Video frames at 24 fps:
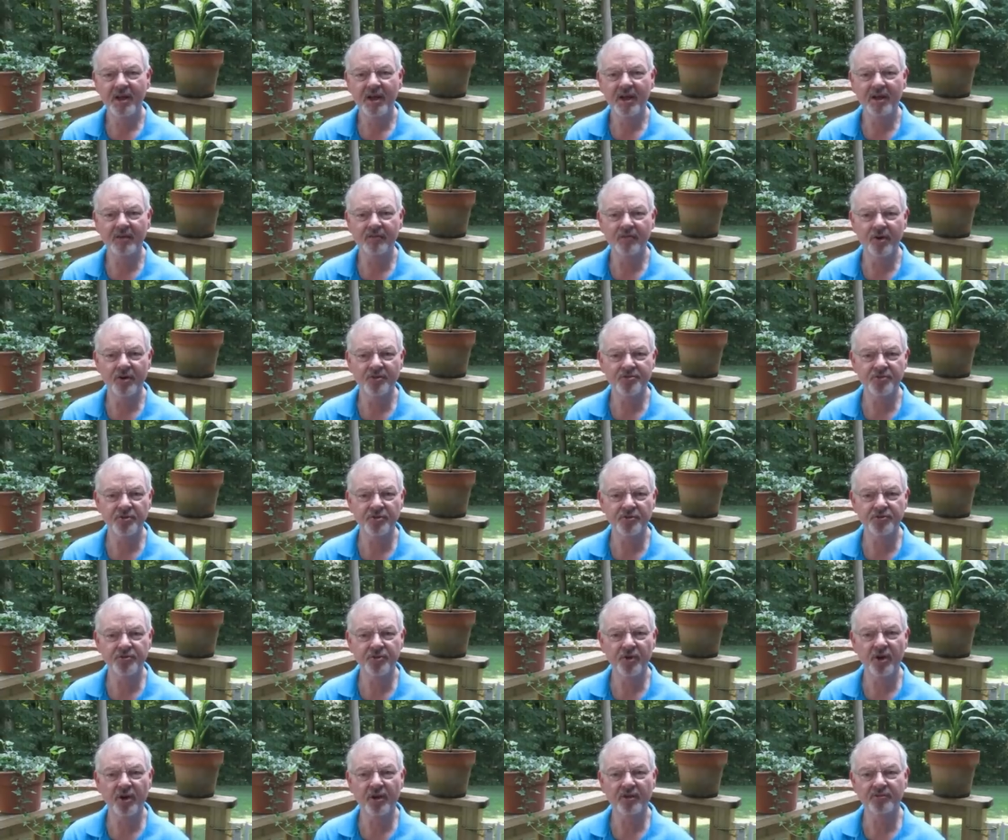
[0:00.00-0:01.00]
I've also
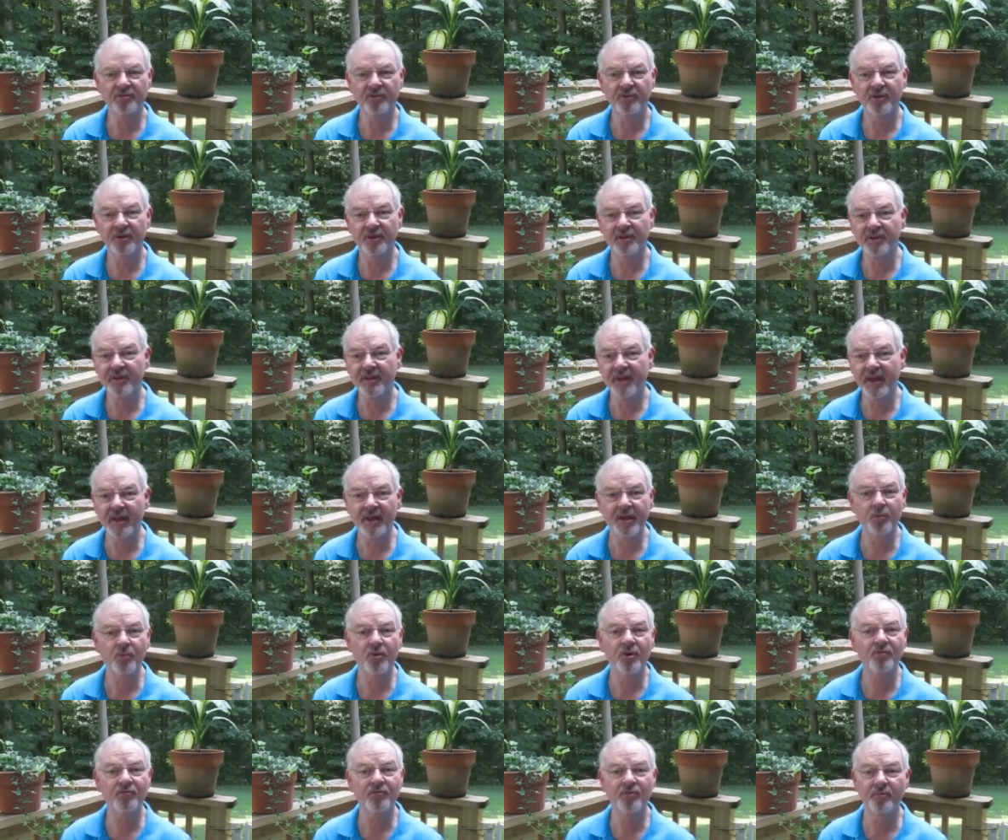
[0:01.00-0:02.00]
taught
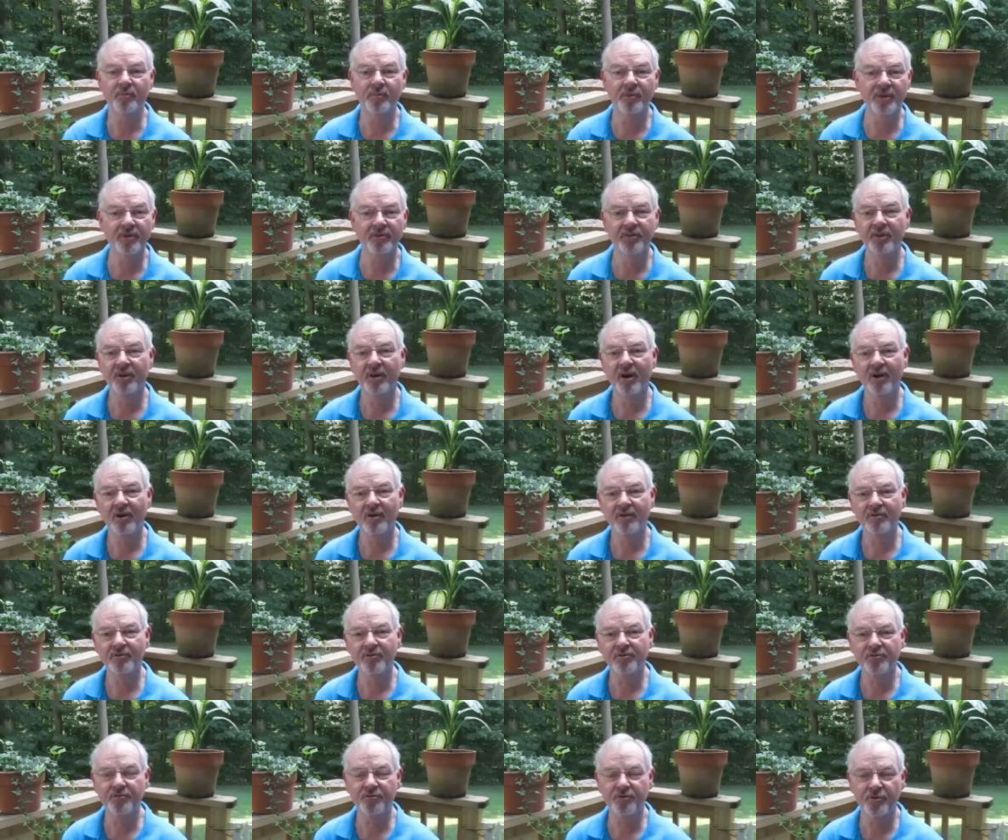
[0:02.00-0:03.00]
anywhere from
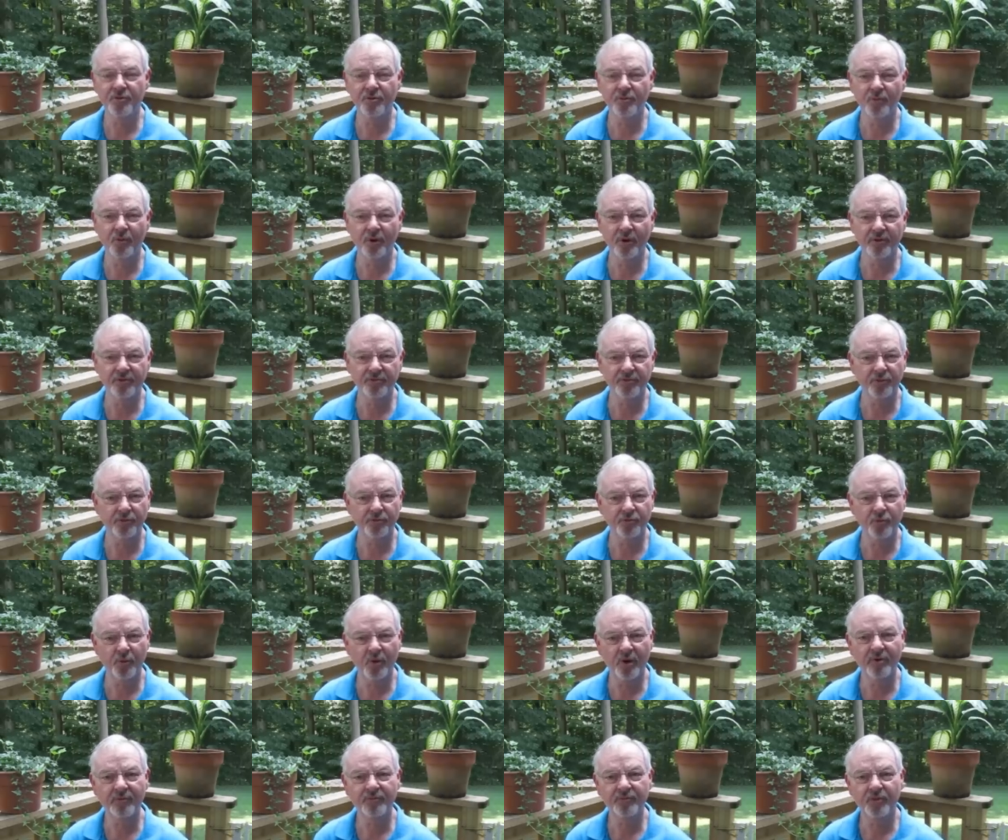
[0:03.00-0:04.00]
kindergarten through
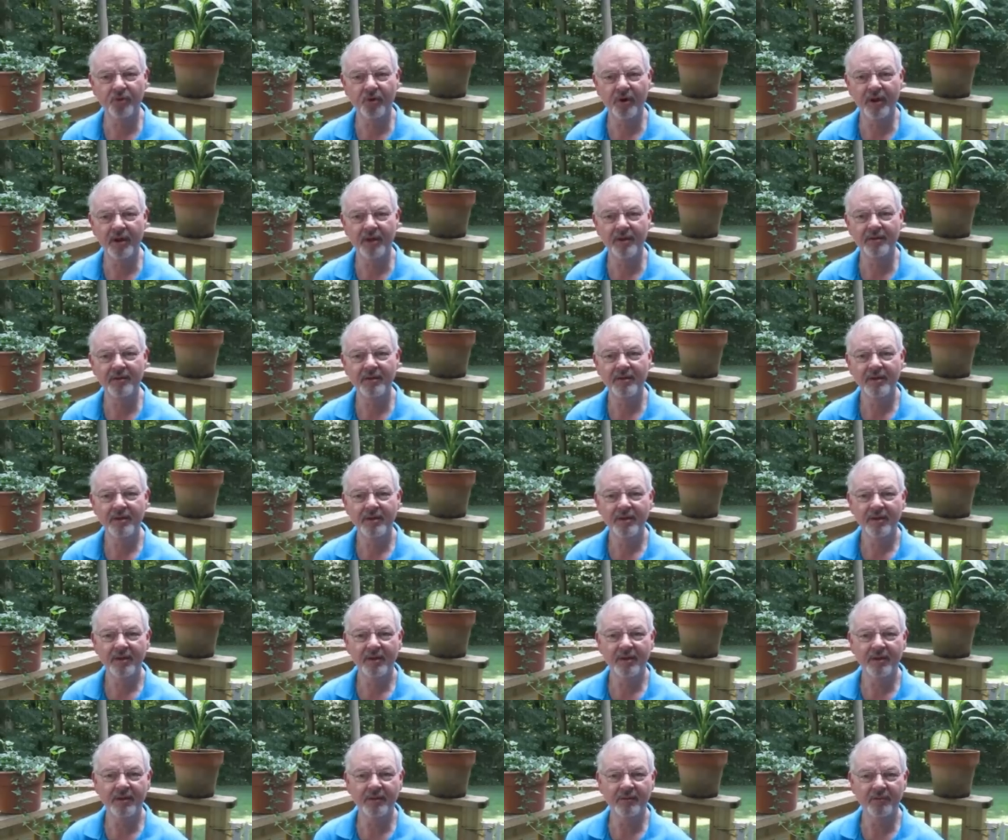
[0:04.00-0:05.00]
12th grade
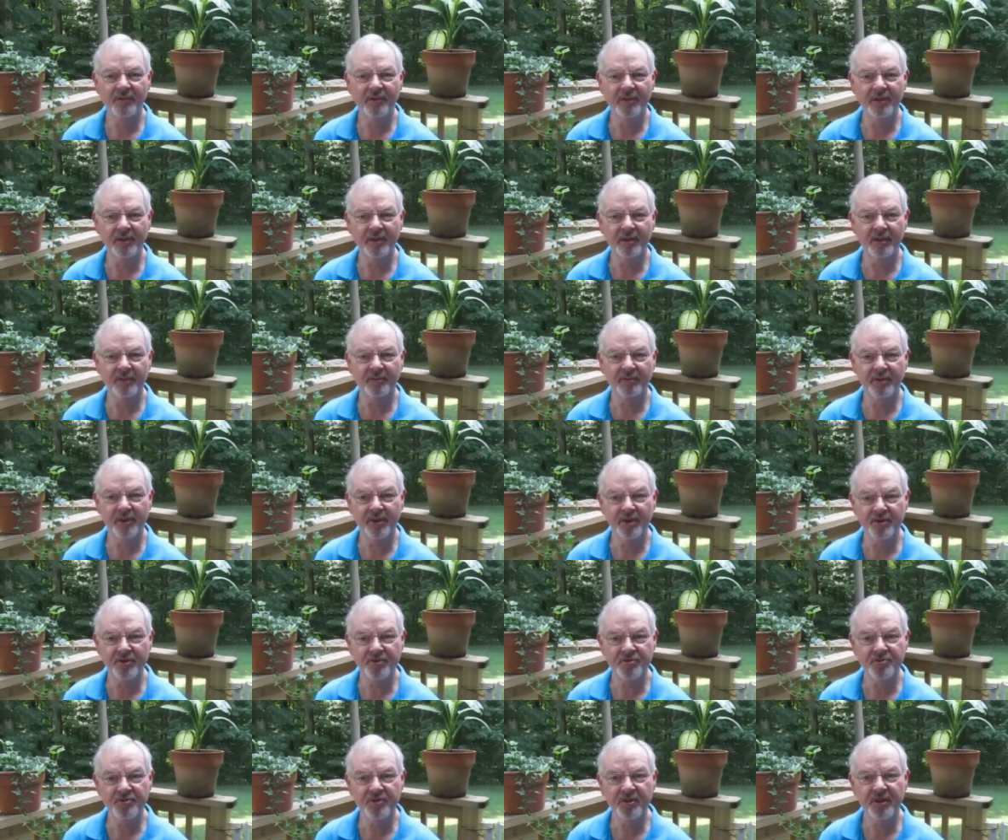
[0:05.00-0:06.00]
in the
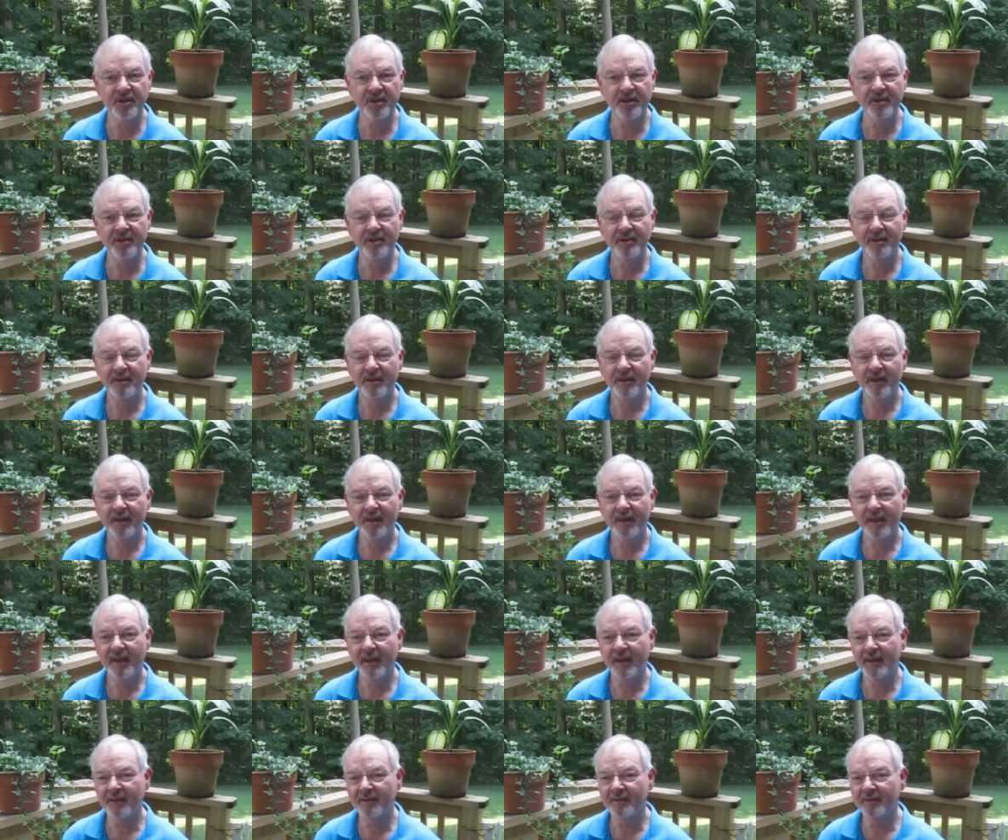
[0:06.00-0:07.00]
inner city,
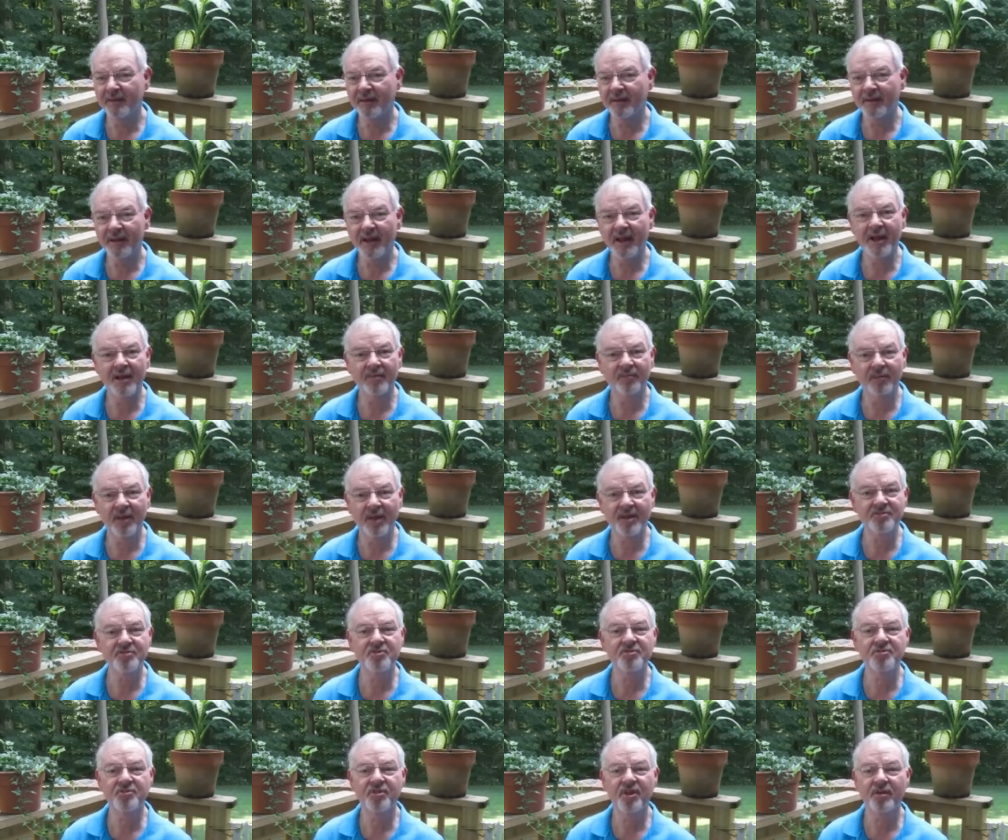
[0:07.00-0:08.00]
and I have
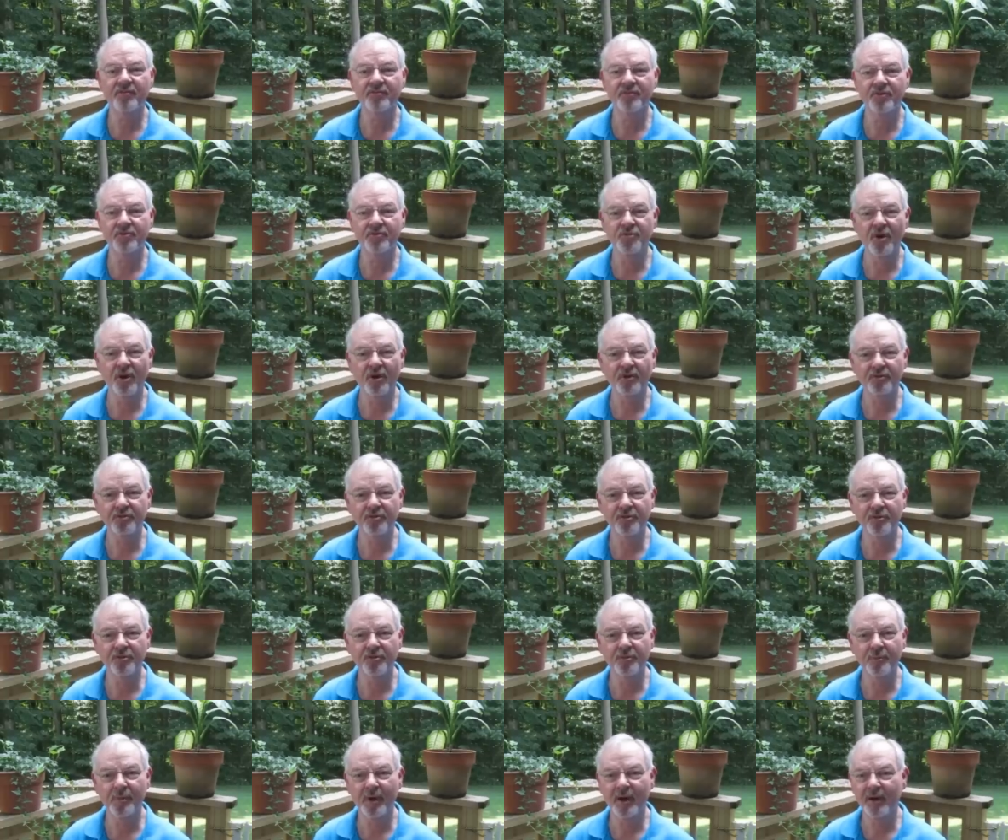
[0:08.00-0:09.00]
lots of stuff to talk to
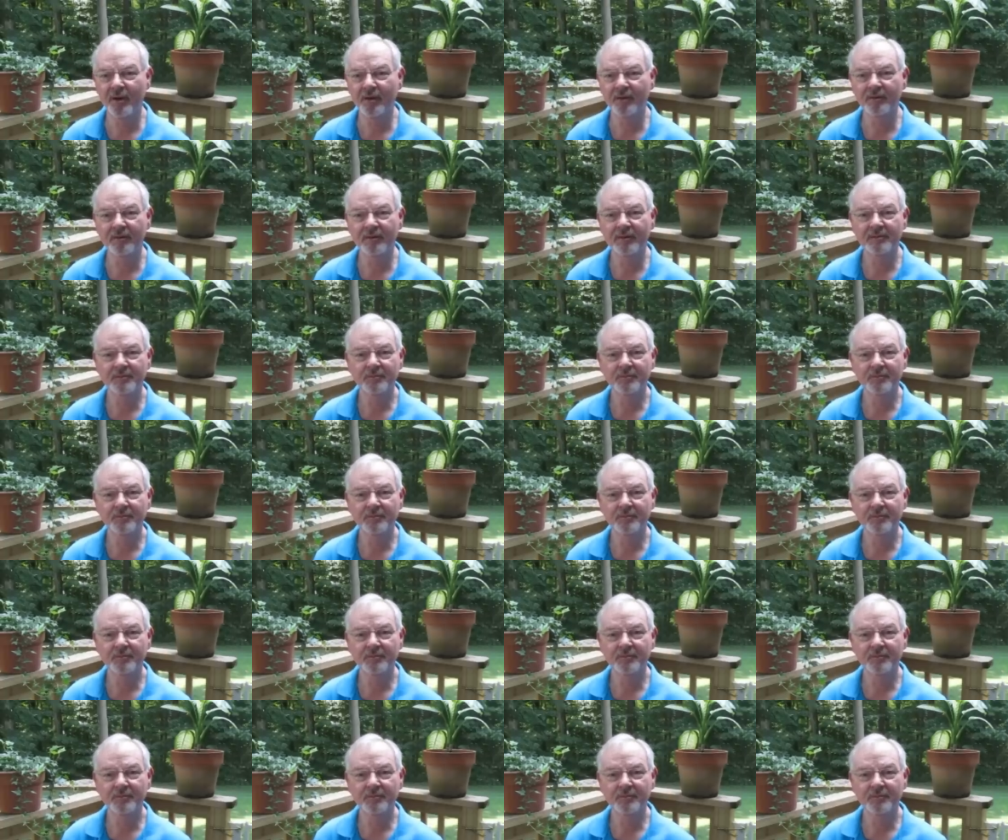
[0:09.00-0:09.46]
you about.